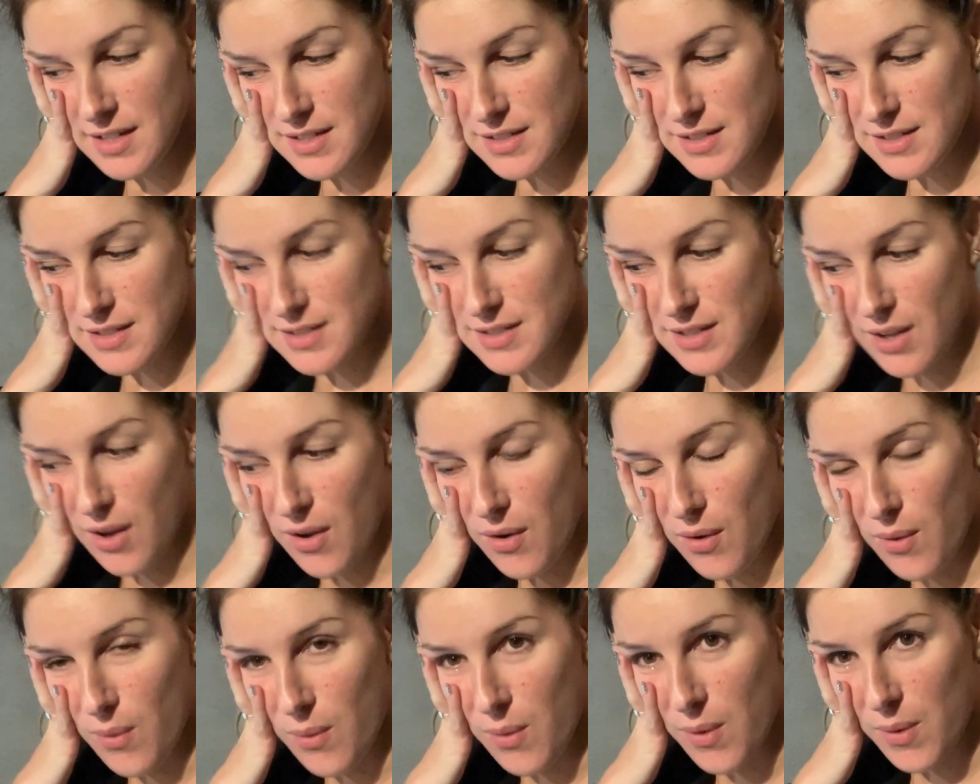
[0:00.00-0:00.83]

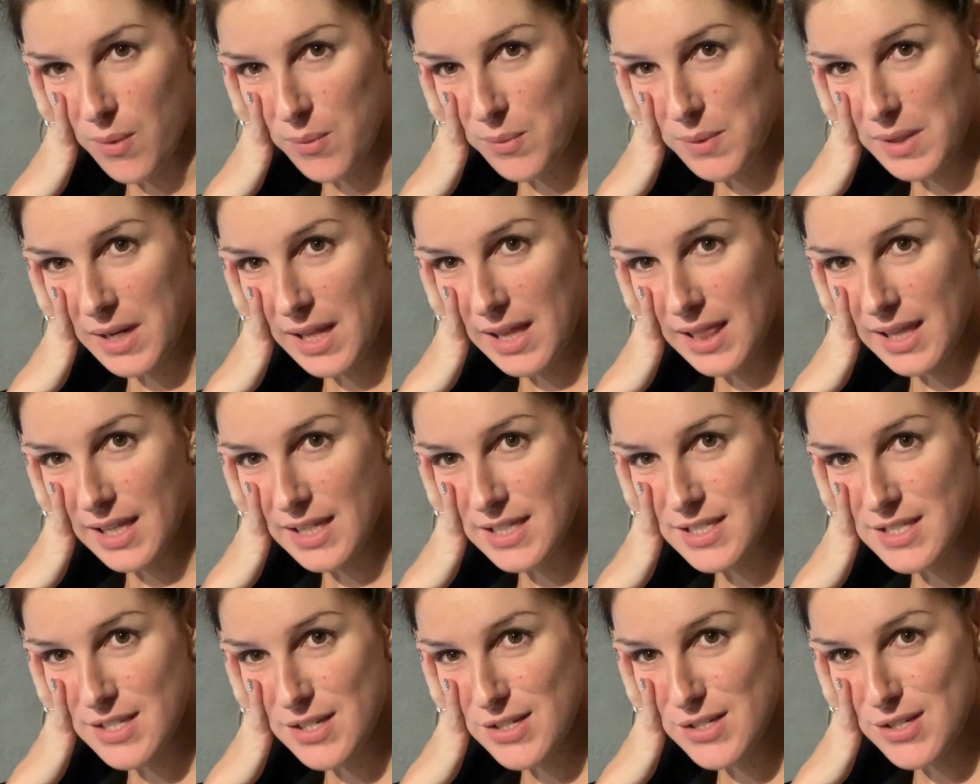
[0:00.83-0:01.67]
so what I
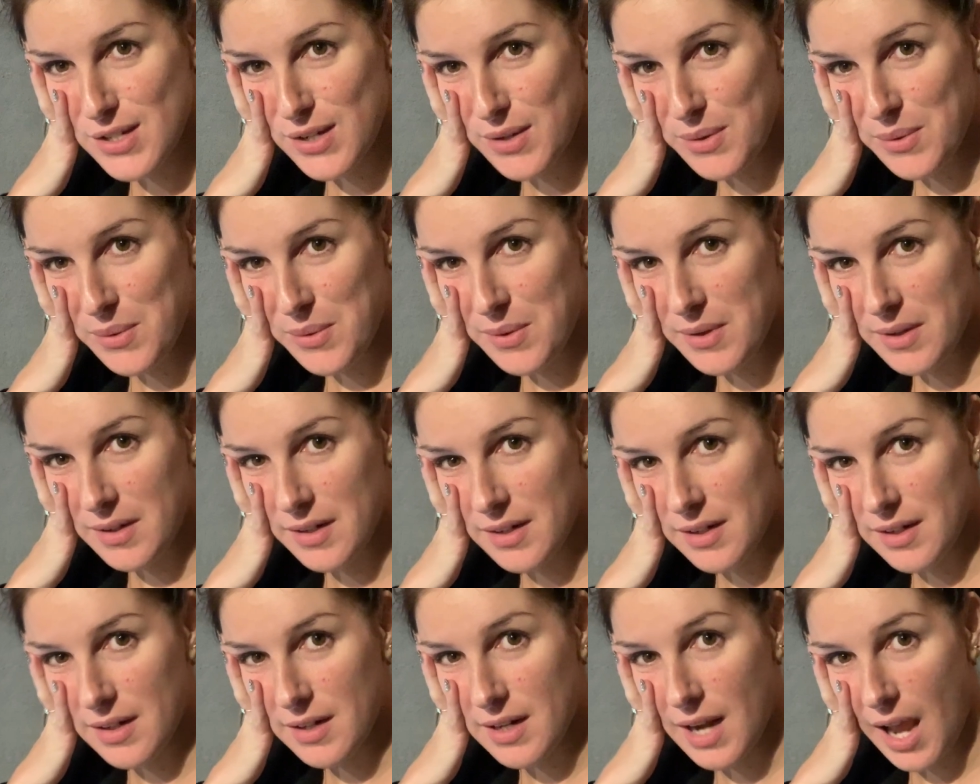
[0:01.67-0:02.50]
like to do
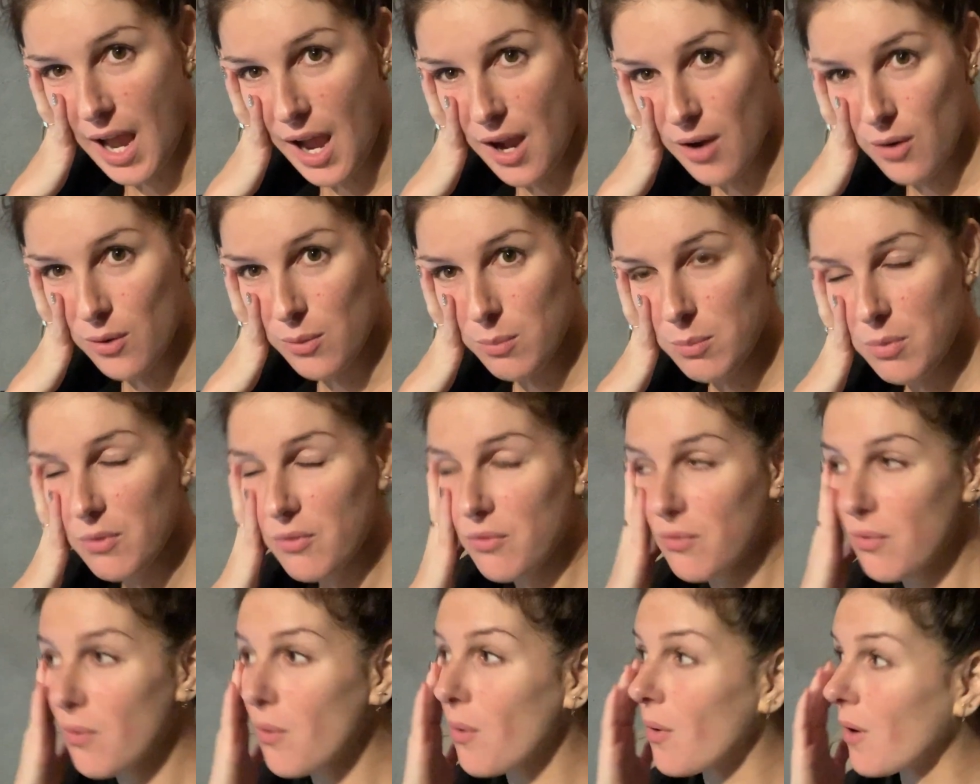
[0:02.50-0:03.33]
now
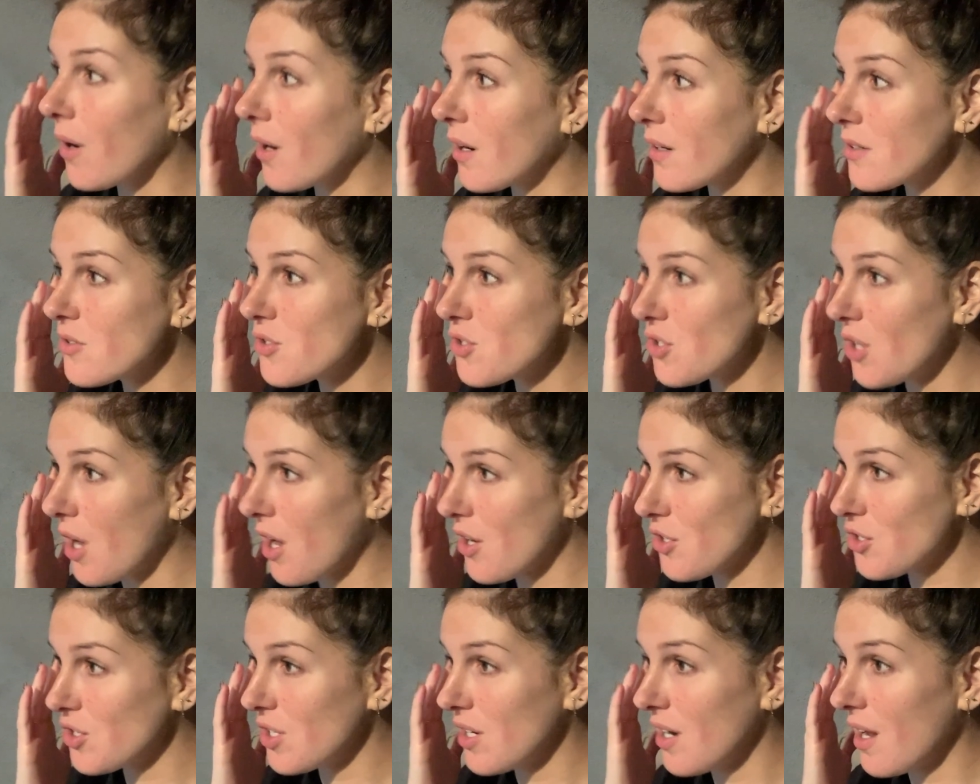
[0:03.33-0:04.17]
before
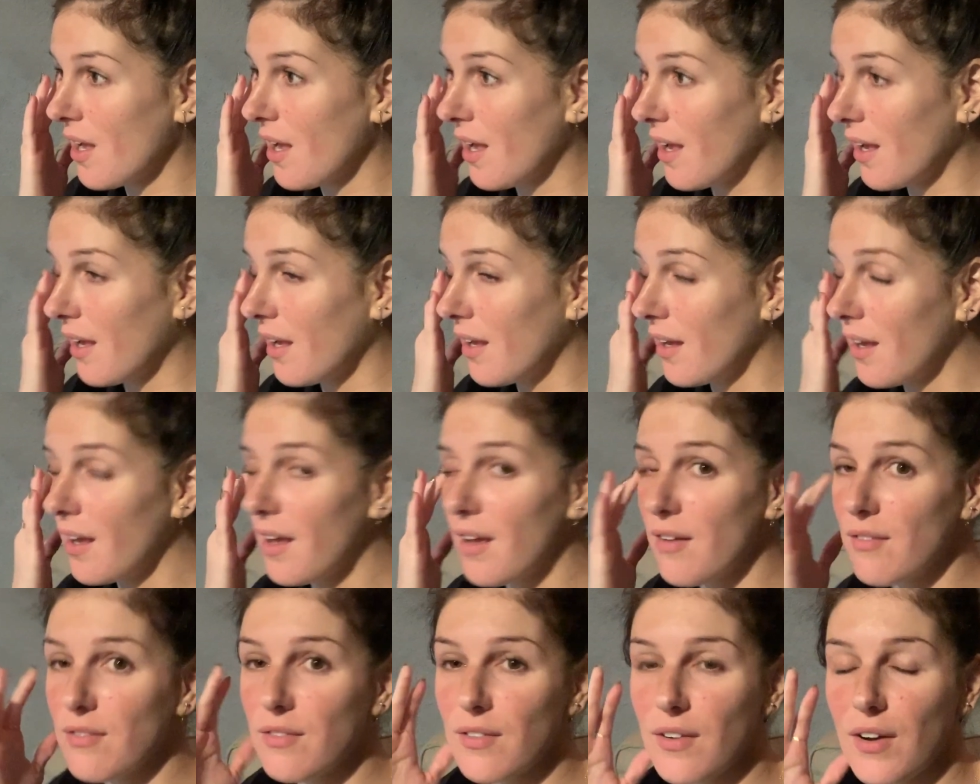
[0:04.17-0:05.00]
Josh and I
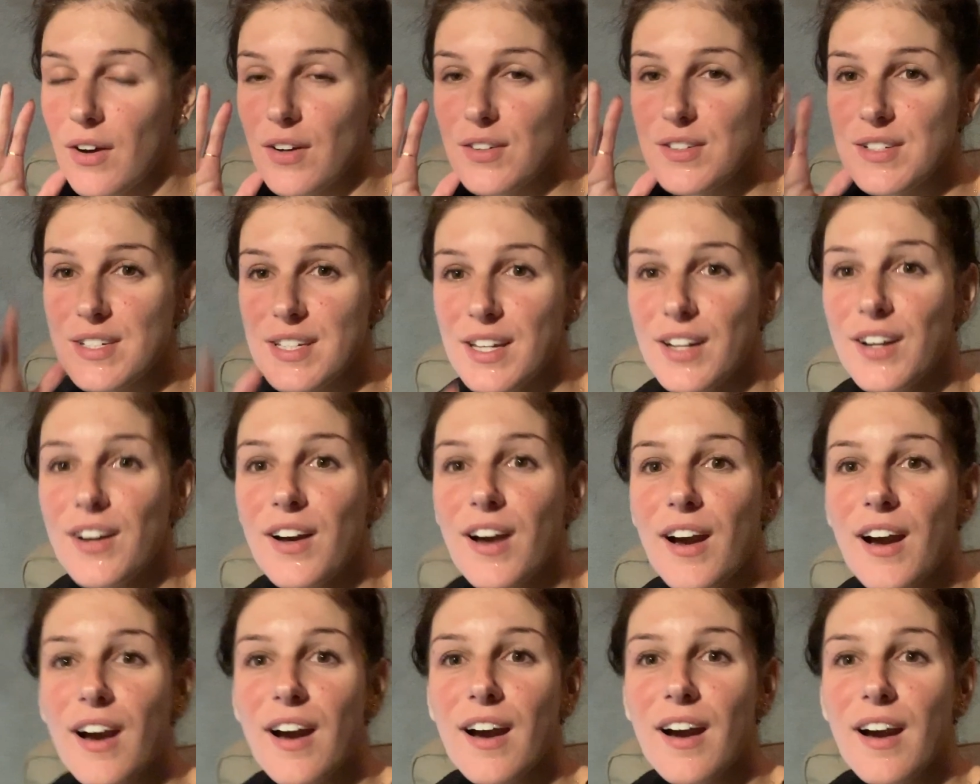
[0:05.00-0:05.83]
have our
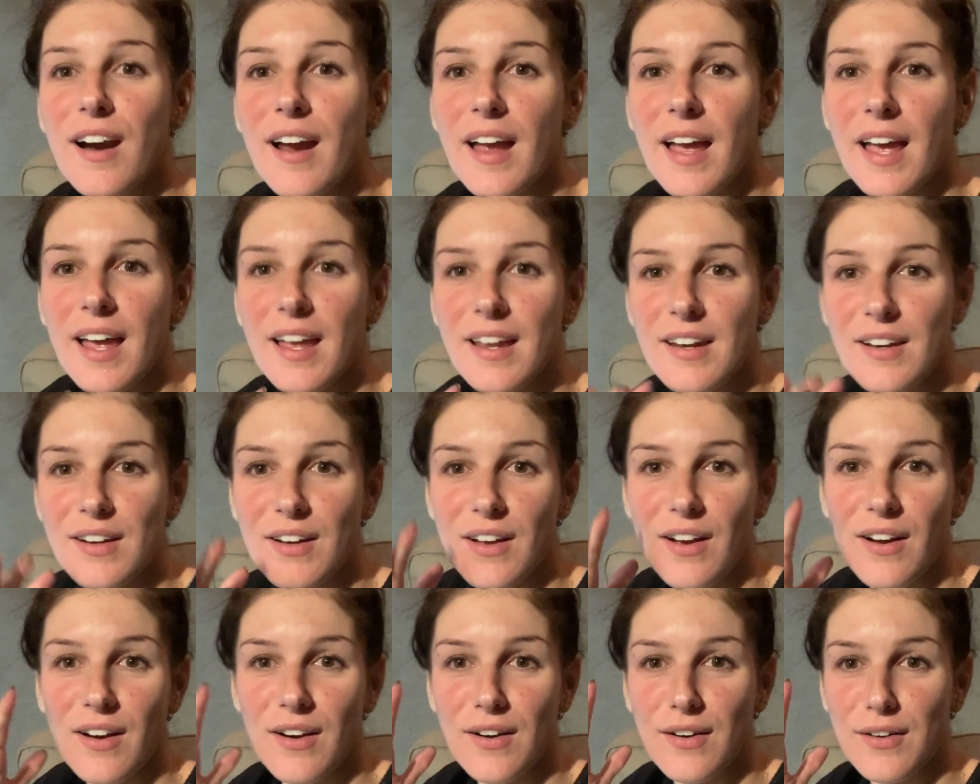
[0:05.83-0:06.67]
dinner and
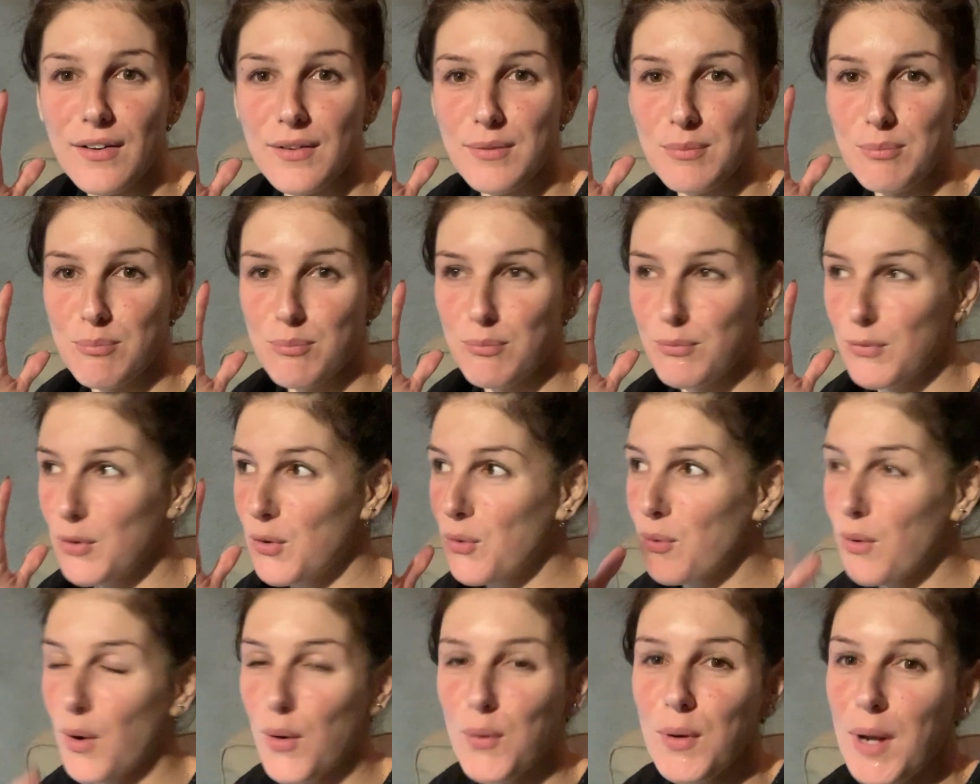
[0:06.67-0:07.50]
our
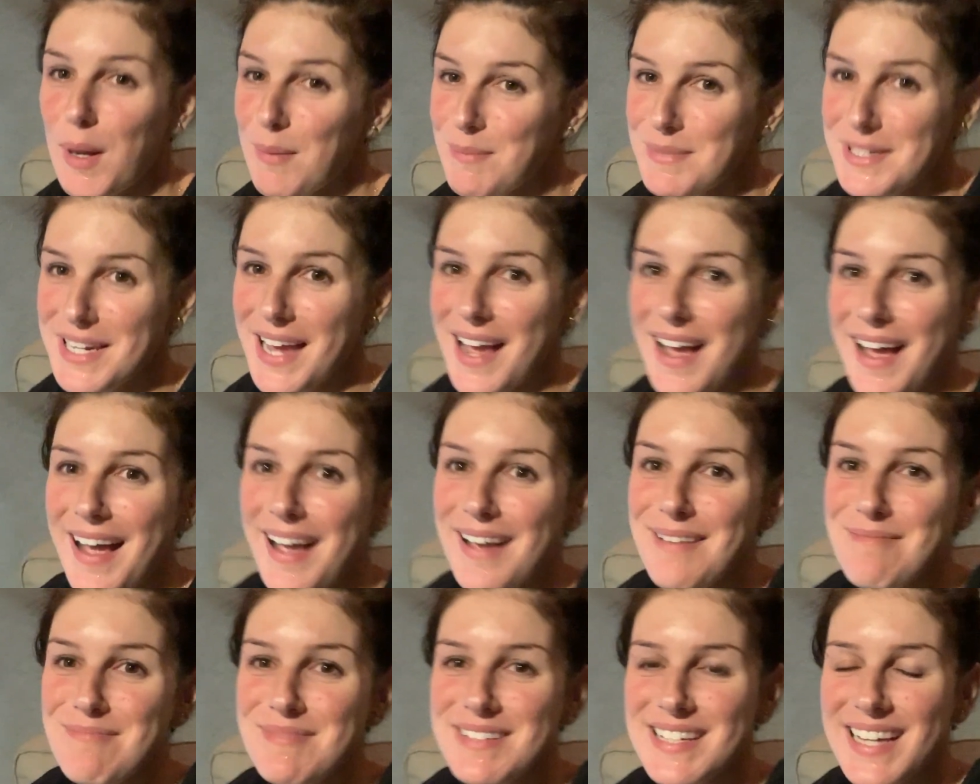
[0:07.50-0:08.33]
grown-up
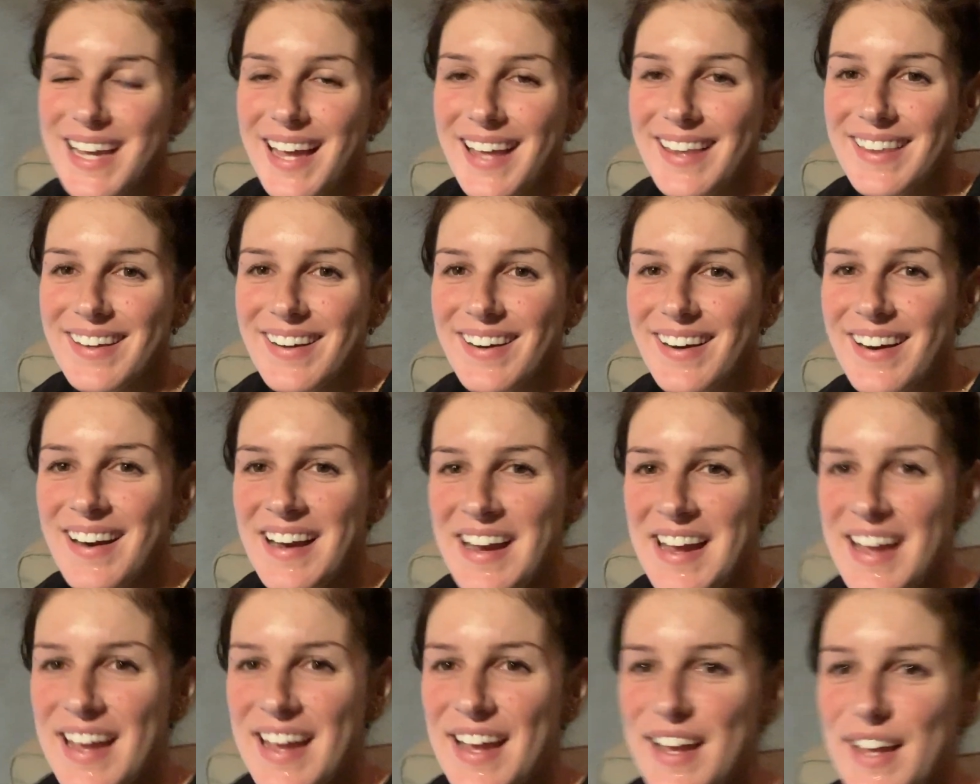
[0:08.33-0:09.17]
time together
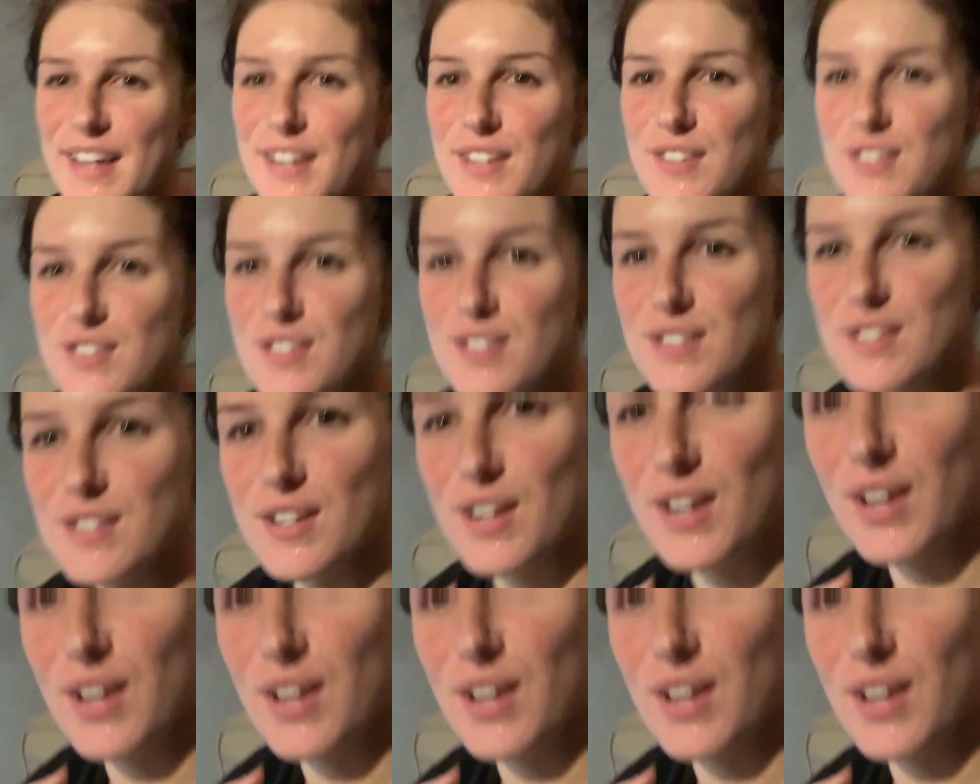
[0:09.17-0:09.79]
is just